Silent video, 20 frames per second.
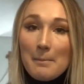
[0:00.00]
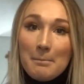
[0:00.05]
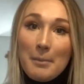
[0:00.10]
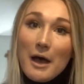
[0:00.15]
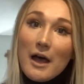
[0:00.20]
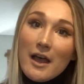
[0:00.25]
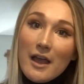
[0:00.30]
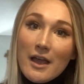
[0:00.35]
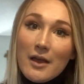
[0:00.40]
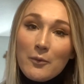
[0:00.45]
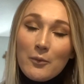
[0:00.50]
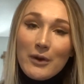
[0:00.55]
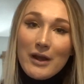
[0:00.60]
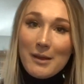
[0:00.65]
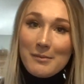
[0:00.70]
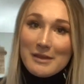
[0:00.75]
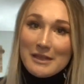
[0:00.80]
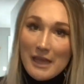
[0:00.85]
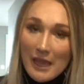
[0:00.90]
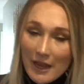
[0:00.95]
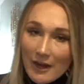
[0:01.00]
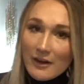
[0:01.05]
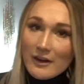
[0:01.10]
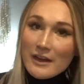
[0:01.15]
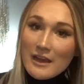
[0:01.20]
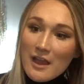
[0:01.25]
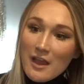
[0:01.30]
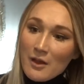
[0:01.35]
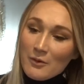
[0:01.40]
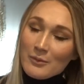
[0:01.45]
But when I'm in the
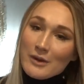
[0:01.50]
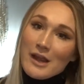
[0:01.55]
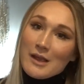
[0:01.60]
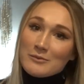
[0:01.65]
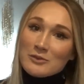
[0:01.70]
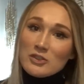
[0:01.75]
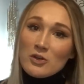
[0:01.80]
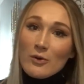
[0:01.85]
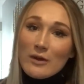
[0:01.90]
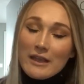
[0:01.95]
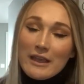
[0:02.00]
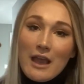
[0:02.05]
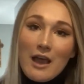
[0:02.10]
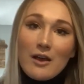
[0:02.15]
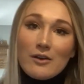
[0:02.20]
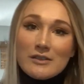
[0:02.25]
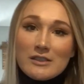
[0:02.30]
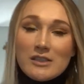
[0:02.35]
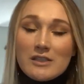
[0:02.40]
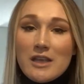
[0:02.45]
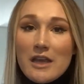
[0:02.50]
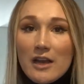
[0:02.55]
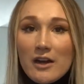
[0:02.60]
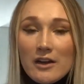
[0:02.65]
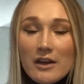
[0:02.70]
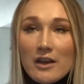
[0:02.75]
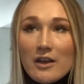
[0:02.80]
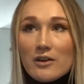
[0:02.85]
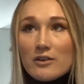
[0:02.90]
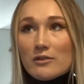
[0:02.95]
area, when I'm showing a house in the
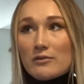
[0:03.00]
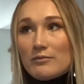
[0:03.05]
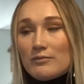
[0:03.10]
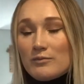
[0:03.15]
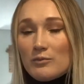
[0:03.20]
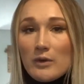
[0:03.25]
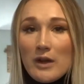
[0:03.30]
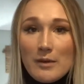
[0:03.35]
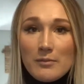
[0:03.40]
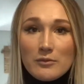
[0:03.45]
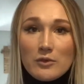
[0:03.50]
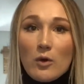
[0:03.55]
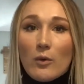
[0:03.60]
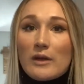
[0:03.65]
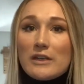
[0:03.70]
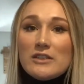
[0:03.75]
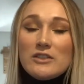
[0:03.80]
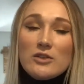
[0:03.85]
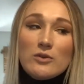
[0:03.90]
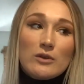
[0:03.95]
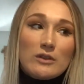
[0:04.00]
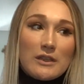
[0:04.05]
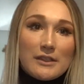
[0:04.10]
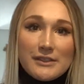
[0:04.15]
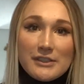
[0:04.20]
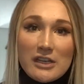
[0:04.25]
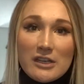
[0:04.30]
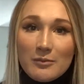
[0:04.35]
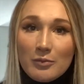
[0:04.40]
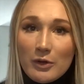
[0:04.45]
area, or when I'm going to a
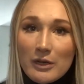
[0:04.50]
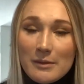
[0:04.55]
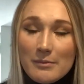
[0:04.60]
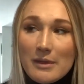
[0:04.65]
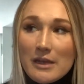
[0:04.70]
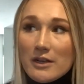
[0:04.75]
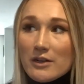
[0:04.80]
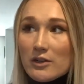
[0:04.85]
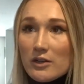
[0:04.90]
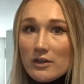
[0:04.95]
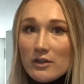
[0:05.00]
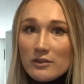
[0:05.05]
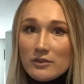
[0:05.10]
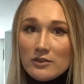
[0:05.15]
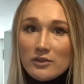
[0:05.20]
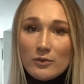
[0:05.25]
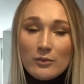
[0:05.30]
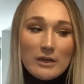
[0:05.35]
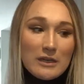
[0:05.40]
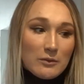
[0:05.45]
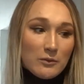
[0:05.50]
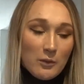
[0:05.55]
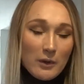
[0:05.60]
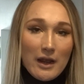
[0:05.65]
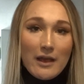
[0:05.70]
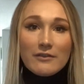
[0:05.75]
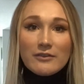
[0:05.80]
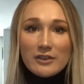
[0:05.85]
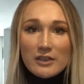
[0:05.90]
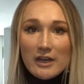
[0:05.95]
listing appointment or doing
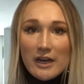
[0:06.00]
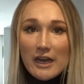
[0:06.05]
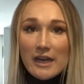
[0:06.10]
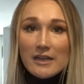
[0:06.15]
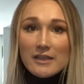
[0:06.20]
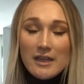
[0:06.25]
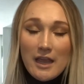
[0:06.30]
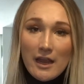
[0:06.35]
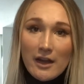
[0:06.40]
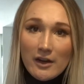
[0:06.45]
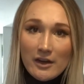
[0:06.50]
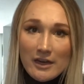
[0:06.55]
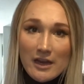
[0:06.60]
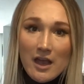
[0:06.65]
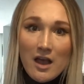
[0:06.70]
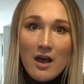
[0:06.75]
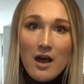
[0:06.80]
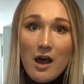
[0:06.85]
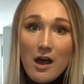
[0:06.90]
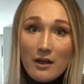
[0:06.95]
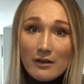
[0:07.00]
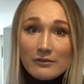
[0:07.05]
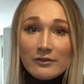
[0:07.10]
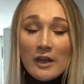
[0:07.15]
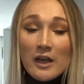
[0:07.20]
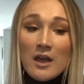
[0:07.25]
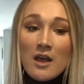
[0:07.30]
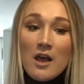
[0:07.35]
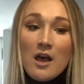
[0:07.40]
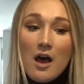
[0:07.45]
whatever in the area of
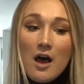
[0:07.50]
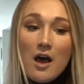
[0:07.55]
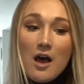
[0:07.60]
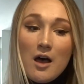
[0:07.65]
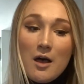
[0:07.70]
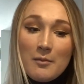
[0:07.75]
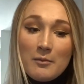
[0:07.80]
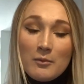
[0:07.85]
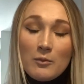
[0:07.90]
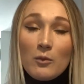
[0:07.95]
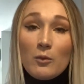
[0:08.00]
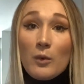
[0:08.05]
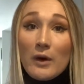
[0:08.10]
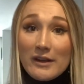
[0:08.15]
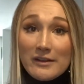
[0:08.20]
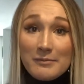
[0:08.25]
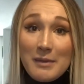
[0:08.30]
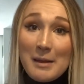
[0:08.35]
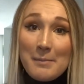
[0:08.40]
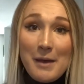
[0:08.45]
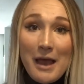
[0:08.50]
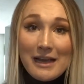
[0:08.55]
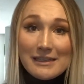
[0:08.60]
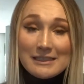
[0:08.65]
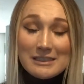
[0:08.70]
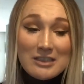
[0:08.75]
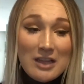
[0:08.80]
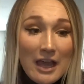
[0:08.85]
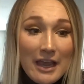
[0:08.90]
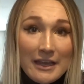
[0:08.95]
one of my
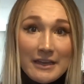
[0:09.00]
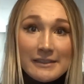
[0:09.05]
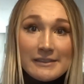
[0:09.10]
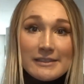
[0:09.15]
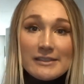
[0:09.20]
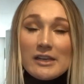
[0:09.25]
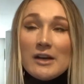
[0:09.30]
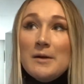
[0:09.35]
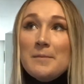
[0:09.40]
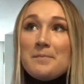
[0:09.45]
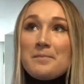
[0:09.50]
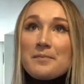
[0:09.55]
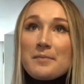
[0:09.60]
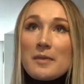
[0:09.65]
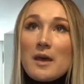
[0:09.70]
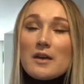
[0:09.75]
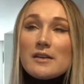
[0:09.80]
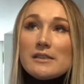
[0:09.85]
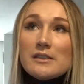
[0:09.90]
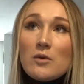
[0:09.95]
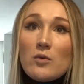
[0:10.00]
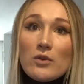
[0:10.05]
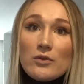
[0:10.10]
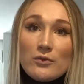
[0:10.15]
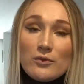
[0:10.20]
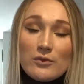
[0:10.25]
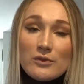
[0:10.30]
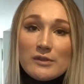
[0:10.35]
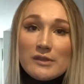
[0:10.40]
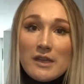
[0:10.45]
past clients, someone
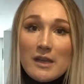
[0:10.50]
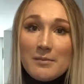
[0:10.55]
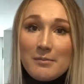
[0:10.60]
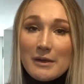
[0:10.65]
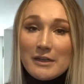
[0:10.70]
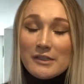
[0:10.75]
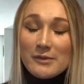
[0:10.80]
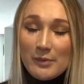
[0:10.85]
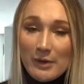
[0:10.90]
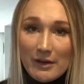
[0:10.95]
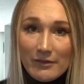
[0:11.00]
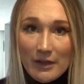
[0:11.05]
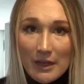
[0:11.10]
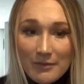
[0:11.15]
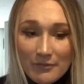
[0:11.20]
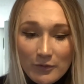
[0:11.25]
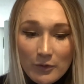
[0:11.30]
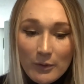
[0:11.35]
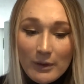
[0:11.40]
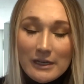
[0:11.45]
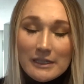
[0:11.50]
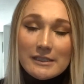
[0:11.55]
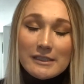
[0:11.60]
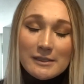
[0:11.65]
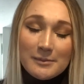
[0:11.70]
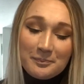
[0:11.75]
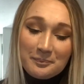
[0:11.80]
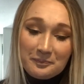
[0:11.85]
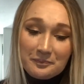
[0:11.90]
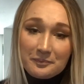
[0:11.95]
who's in my sphere of
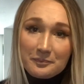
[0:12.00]
influence,